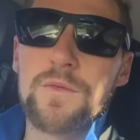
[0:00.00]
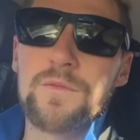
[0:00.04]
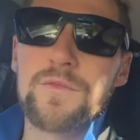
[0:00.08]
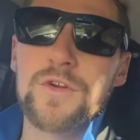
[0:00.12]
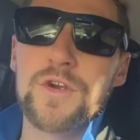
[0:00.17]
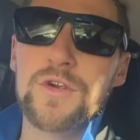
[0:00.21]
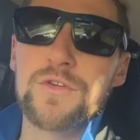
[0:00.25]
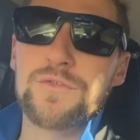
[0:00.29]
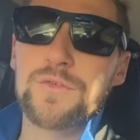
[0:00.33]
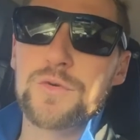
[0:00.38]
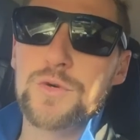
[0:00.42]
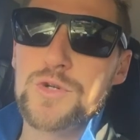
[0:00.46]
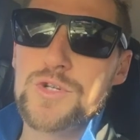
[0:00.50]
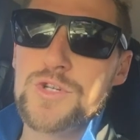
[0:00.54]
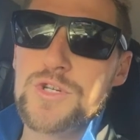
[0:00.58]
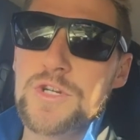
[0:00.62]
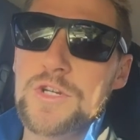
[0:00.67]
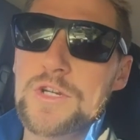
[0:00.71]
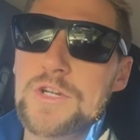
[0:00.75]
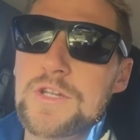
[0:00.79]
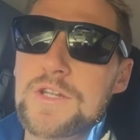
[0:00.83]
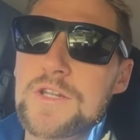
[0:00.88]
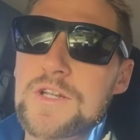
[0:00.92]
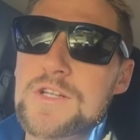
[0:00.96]
very
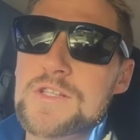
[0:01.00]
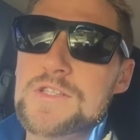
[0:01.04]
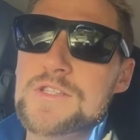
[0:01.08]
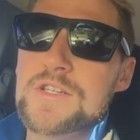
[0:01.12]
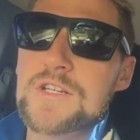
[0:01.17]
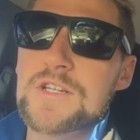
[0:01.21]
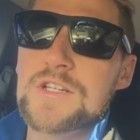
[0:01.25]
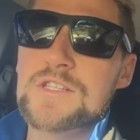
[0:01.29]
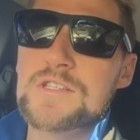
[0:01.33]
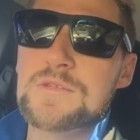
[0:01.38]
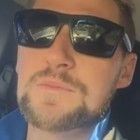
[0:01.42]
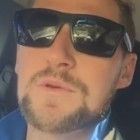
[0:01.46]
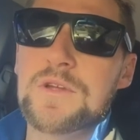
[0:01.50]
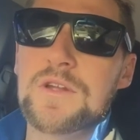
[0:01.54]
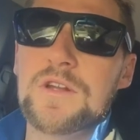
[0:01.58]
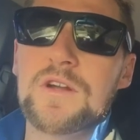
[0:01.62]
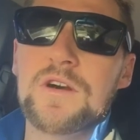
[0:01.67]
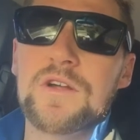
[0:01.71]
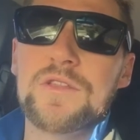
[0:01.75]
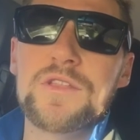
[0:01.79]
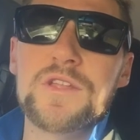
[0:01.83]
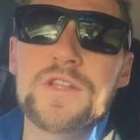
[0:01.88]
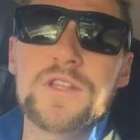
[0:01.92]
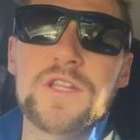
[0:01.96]
fortunate in that sense, but
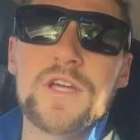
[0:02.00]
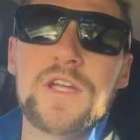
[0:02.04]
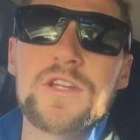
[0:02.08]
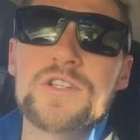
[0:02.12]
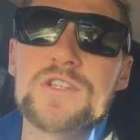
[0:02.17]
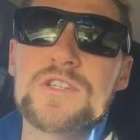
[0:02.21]
I think that